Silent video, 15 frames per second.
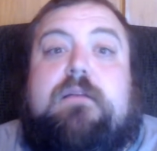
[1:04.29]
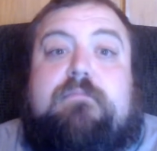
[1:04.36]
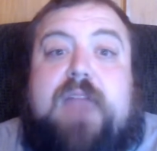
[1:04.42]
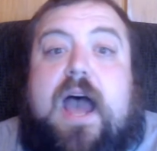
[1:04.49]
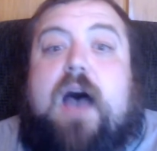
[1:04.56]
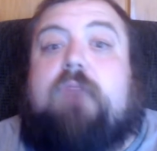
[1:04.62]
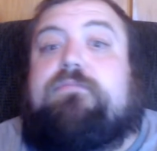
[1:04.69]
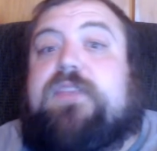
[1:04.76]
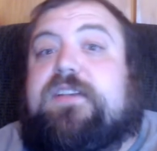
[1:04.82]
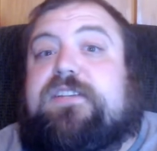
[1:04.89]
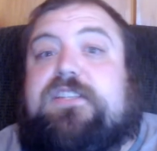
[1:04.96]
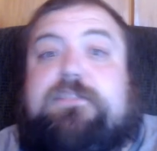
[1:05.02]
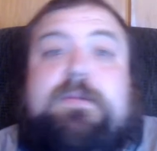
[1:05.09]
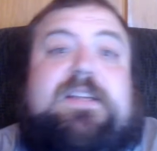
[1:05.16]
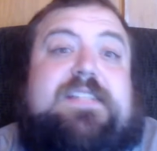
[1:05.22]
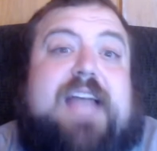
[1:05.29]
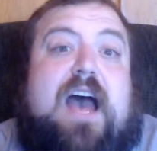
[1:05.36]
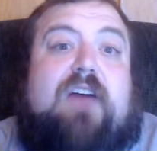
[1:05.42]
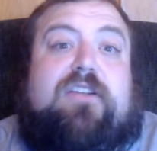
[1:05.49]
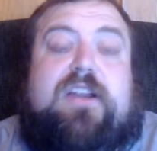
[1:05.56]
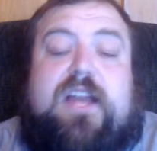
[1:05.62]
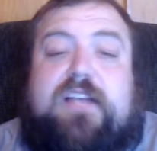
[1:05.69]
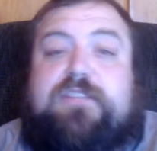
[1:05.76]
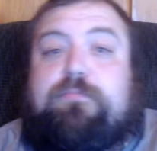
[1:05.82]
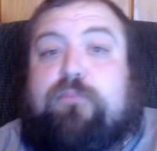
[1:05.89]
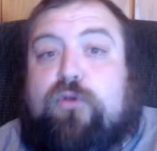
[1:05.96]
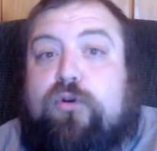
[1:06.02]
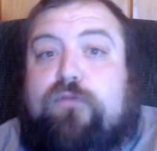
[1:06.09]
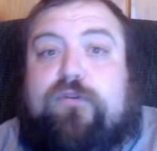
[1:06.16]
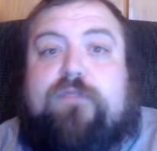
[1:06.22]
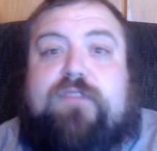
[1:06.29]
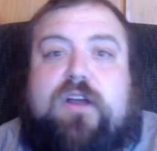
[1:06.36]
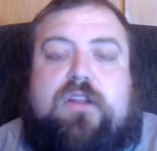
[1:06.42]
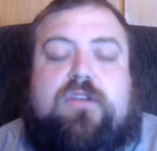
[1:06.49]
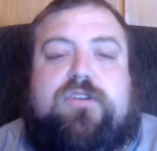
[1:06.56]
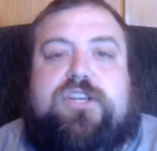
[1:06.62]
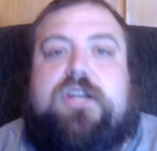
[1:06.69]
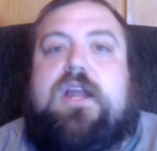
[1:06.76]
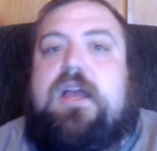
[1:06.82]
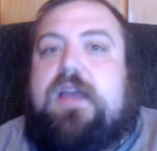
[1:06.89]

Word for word: Now, this has been touted as proof of collusion.